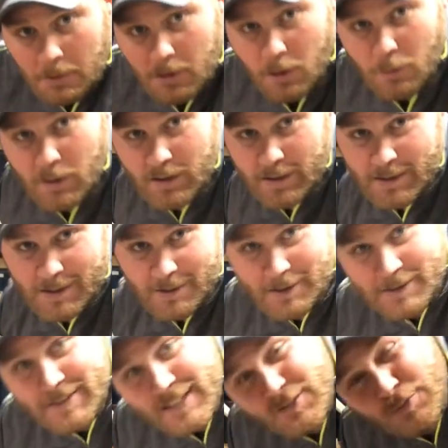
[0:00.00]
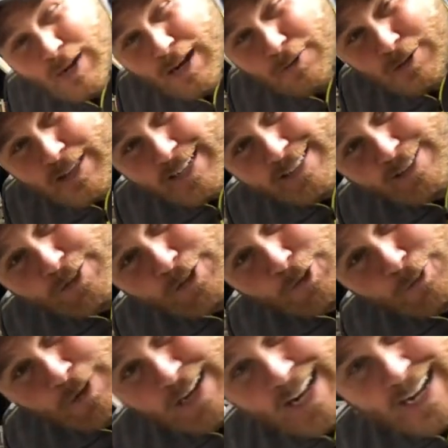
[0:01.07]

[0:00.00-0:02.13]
Go willy-nilly. That's what I would like to do, but